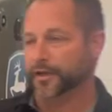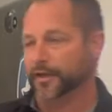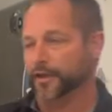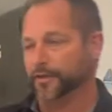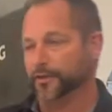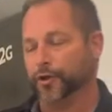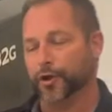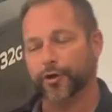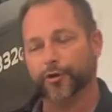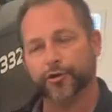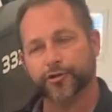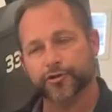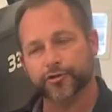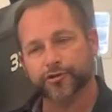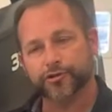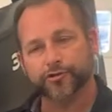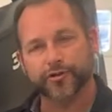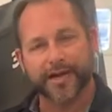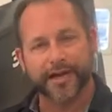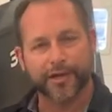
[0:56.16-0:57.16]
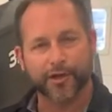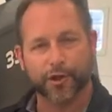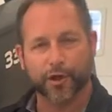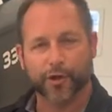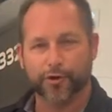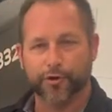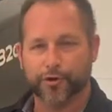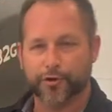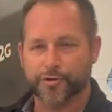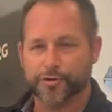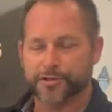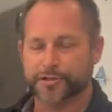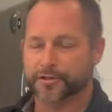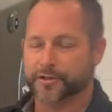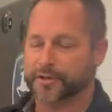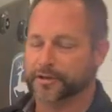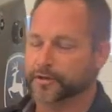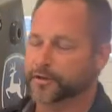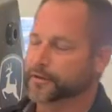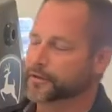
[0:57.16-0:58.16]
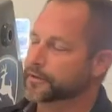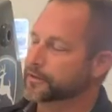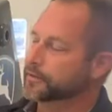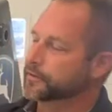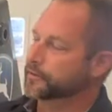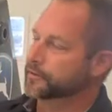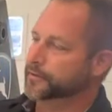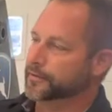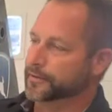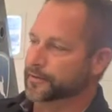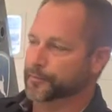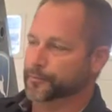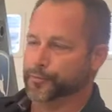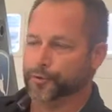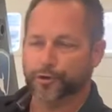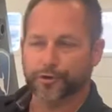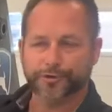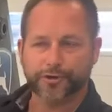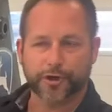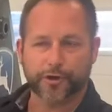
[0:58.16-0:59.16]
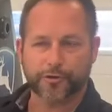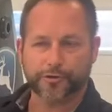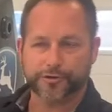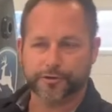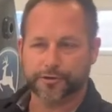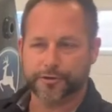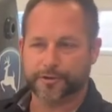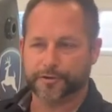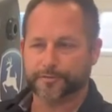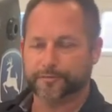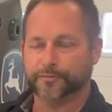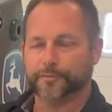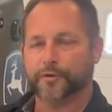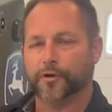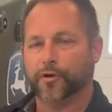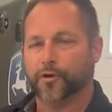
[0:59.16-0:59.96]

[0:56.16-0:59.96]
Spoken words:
loaders, track loaders, bulldozer,